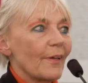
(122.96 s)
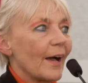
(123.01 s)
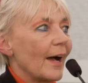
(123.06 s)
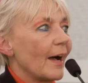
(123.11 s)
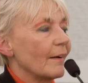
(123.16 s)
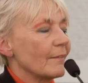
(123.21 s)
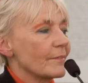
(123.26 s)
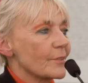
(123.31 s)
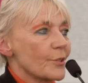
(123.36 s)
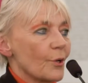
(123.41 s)

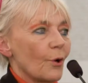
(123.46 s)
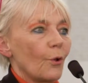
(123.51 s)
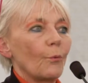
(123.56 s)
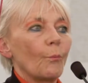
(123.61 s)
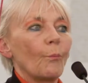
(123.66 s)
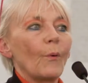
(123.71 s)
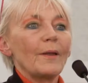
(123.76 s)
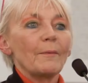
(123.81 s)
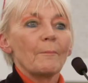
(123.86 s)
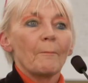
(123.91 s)
that doll
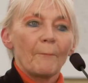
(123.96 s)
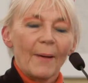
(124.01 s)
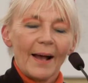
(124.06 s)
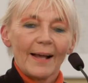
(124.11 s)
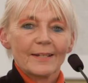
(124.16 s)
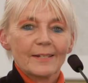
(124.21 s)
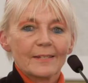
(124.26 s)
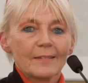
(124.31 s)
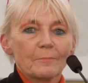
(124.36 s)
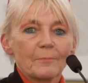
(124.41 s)
went
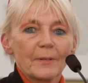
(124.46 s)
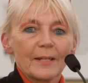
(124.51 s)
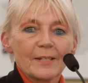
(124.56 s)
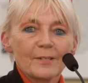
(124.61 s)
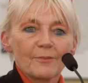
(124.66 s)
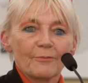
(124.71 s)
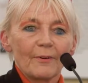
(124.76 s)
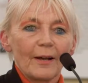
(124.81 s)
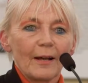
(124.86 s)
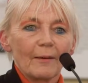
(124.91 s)
back to the
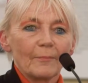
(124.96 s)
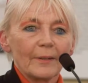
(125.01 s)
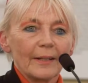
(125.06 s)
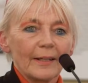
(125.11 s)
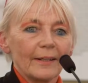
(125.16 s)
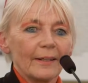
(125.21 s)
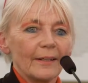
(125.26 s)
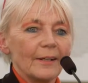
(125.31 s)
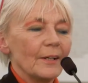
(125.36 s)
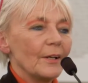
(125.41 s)
Peter
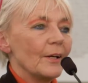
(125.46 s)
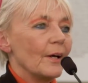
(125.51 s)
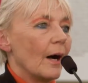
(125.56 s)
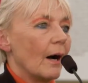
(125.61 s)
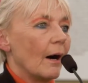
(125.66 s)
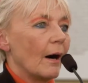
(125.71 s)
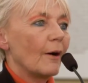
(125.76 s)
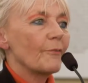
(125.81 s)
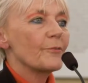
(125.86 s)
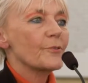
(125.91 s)
family
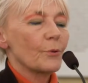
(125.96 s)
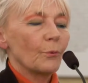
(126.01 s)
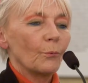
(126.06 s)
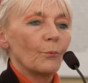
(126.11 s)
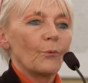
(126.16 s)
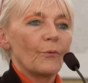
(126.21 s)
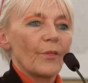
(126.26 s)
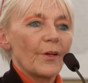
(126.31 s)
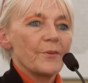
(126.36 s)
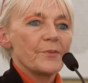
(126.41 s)
after
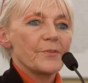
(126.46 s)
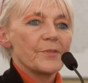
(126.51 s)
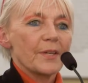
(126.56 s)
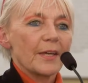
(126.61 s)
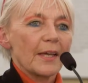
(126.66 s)
all those